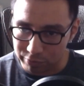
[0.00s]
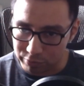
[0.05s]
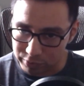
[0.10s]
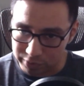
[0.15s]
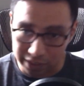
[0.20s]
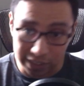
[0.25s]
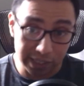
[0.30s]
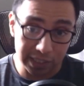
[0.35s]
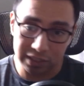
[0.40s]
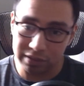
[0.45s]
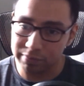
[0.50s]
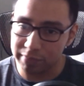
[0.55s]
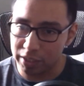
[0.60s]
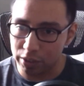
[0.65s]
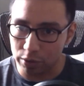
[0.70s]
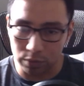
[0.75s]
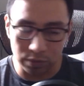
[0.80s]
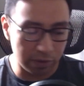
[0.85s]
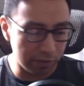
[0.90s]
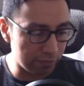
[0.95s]
that is my
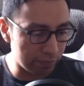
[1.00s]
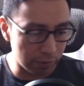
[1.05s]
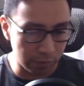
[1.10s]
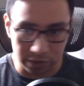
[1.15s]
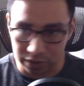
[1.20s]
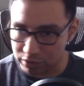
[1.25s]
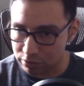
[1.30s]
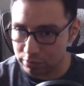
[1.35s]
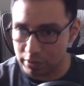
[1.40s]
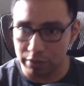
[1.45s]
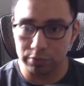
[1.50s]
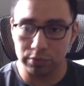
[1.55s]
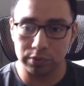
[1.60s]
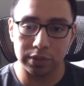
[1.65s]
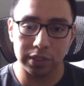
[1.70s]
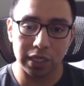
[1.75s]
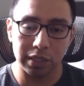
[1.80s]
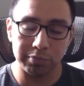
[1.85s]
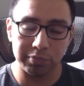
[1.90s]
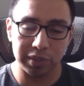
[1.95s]
only focus. So I will
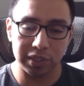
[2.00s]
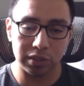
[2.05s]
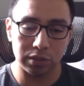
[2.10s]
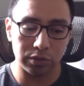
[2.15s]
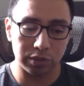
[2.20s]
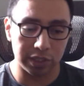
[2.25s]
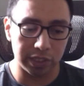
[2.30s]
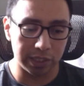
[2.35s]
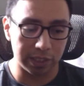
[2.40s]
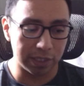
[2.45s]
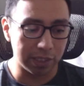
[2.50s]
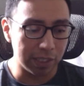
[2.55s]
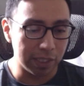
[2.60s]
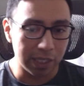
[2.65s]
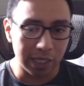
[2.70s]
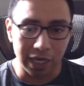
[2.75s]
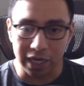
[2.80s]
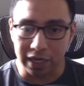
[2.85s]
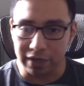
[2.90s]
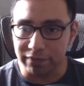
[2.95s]
not be looking
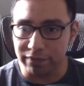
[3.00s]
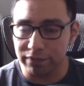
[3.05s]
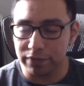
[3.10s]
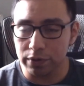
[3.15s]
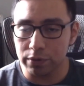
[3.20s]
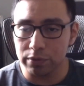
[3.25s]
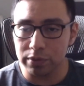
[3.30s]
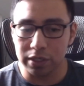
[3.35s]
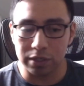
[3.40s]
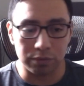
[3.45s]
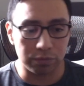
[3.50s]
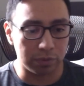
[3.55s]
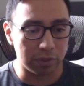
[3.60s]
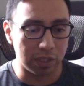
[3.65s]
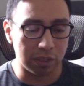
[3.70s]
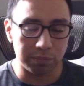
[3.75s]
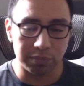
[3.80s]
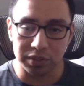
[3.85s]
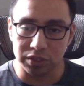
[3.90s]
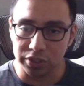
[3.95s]
at phone. I will
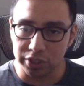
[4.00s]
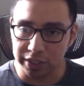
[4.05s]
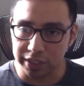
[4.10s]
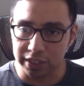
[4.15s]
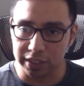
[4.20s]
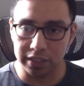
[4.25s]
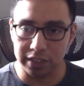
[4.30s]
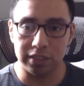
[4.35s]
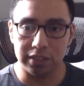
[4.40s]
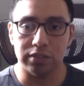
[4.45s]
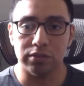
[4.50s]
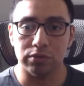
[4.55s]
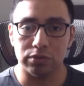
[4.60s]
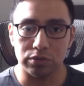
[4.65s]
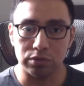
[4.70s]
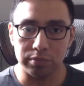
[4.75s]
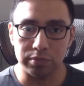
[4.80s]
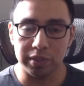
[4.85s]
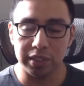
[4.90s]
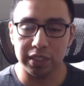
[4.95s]
not be checking any
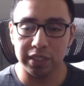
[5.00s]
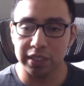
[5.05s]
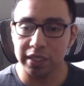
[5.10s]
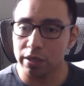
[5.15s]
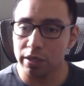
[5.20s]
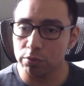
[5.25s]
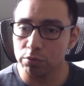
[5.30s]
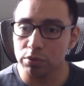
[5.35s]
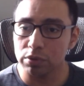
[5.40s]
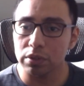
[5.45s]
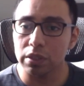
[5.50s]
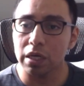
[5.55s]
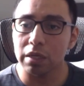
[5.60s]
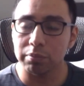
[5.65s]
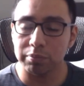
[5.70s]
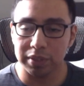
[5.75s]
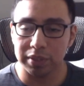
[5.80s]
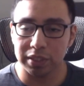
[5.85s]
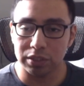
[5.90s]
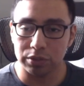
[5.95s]
social media. I will
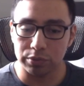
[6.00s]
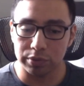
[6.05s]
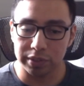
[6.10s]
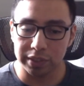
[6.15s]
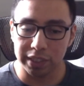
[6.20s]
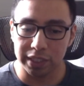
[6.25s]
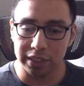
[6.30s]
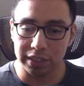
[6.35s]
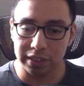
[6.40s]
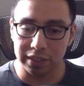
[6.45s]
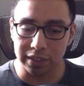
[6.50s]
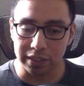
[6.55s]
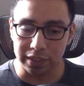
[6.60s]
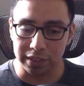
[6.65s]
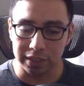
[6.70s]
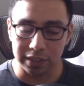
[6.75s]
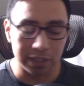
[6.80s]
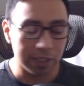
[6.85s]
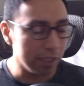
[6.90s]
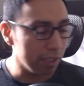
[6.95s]
not be doing anything.
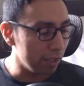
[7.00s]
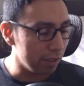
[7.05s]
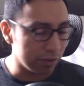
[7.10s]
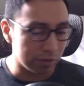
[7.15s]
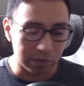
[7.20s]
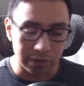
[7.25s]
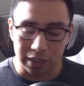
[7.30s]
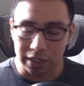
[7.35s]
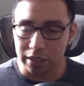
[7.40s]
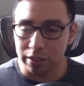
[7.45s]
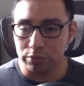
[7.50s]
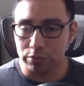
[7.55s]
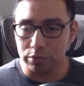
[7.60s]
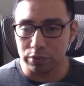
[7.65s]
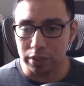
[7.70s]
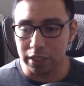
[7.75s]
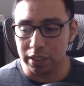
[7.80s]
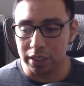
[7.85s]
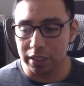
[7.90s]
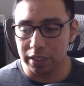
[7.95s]
So
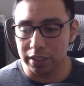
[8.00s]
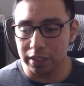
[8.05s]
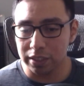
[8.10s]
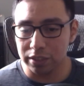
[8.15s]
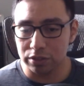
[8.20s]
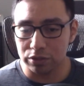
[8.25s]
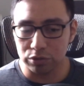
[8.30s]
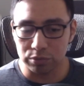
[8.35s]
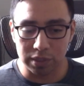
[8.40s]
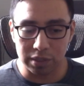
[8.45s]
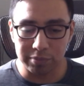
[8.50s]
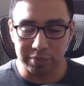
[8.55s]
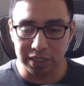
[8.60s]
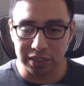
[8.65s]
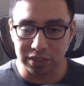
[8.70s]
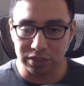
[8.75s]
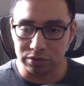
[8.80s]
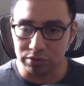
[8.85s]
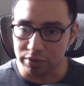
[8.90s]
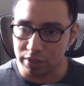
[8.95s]
I do my
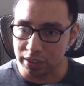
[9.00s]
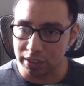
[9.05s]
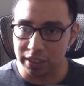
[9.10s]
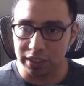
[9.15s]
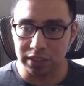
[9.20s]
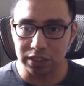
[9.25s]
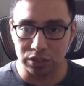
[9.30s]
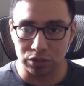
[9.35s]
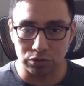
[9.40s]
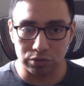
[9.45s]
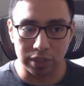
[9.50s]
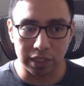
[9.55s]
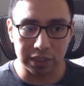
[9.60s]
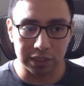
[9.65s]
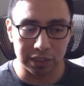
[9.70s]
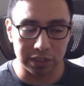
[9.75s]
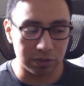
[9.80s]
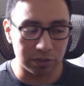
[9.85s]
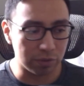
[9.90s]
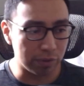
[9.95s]
best to not get
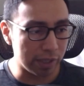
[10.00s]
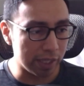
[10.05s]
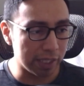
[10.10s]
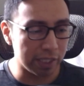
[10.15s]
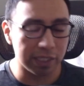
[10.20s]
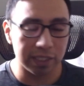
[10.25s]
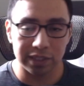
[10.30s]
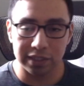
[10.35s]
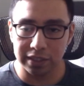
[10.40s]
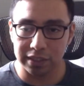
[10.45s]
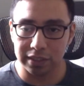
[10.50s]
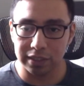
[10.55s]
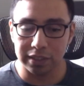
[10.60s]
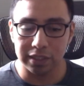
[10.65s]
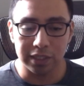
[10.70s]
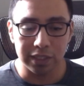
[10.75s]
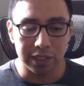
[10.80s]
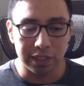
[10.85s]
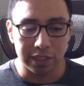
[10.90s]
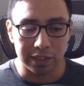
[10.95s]
distracted. So anything
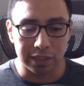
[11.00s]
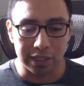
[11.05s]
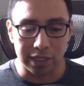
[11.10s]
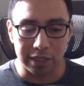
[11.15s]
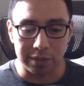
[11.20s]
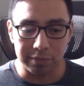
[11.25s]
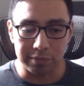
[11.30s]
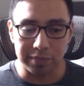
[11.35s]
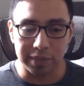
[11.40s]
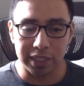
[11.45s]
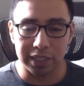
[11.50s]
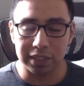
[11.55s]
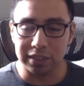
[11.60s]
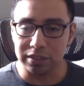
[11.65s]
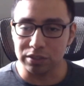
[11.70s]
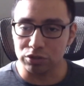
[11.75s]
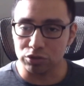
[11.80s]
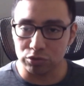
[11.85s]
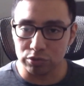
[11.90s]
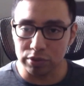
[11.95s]
that might
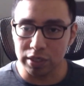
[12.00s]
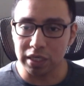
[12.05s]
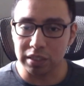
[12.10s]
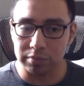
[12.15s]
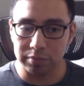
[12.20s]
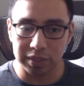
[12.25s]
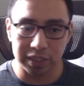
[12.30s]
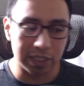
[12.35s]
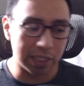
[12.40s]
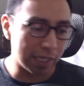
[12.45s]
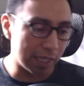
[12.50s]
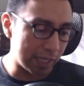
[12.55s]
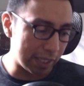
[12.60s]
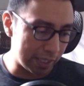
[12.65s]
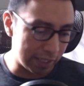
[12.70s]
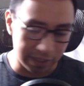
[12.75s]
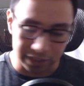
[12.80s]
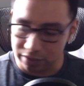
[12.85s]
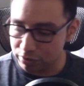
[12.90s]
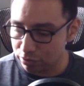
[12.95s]
distract me,
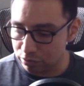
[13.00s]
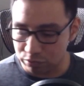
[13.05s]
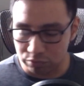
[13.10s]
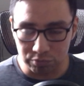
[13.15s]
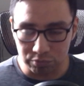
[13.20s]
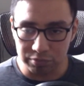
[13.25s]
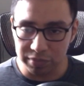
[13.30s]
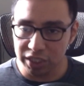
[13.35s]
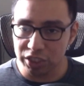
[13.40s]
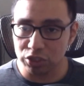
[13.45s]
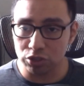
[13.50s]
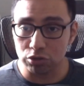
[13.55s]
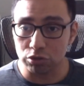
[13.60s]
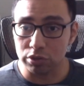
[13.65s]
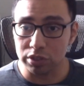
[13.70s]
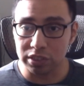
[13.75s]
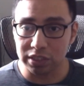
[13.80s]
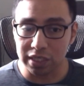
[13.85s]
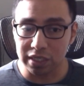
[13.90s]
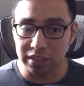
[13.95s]
I make sure
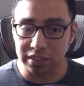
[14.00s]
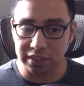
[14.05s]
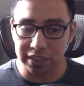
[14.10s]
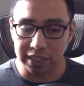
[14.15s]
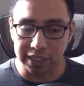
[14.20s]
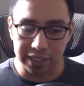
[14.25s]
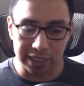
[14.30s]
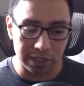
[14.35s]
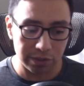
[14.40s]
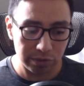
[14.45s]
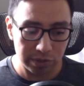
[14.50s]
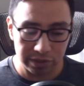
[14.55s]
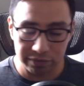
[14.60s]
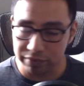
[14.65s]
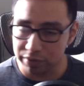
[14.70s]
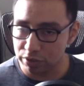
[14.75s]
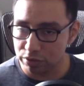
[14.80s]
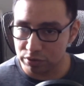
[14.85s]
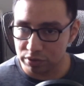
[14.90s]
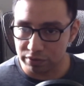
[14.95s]
it's out of sight. I don't
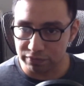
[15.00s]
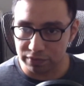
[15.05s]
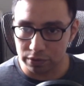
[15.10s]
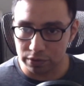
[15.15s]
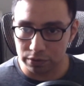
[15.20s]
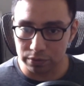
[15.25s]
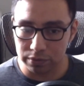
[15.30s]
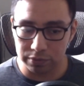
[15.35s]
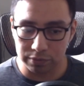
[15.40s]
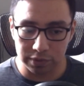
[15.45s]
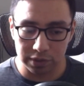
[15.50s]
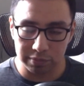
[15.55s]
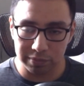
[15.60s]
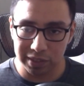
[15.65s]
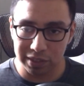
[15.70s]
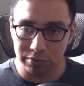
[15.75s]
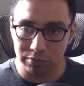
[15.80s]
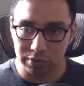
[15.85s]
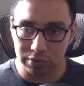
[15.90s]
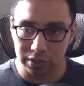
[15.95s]
even use the phone with
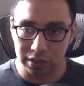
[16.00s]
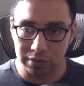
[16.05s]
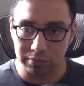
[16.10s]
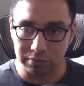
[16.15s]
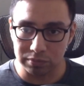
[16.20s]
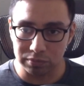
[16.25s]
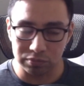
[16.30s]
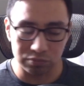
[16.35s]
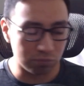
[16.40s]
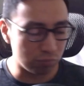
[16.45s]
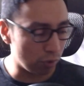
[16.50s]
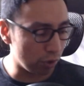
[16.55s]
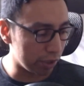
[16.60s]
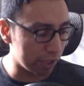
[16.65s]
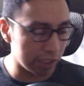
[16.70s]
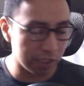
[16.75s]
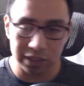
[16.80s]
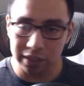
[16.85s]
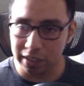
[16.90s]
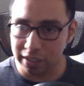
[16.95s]
me when I'm
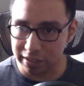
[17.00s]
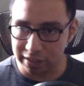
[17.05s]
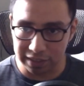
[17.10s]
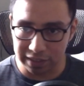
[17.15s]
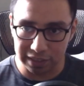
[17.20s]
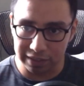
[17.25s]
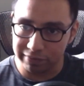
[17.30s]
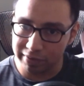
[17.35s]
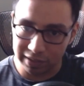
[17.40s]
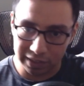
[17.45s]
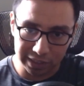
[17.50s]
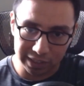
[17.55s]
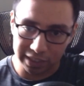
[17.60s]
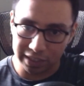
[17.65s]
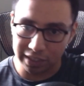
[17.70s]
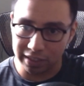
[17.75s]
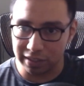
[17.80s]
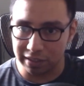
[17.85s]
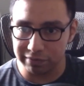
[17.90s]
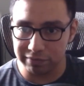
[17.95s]
working. I leave it like in
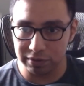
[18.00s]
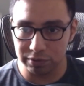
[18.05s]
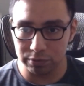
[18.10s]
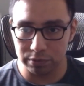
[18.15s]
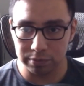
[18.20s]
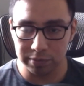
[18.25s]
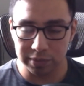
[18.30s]
the living room